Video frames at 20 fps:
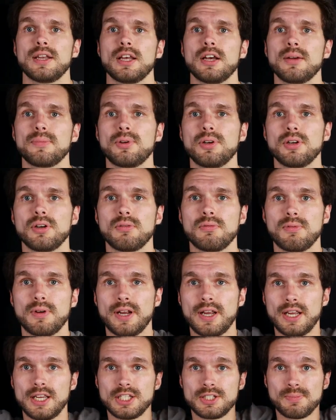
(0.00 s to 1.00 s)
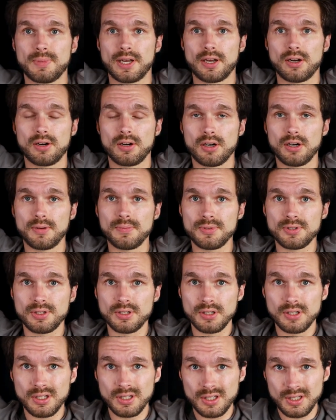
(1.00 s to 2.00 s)
Now I'm gonna raise my
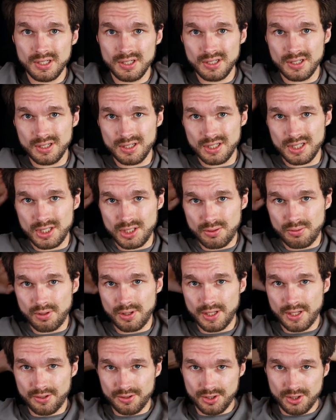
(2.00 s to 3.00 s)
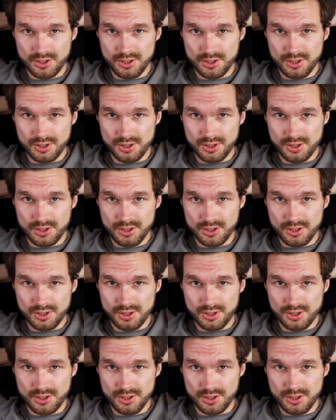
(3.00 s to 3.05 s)
arms, do a little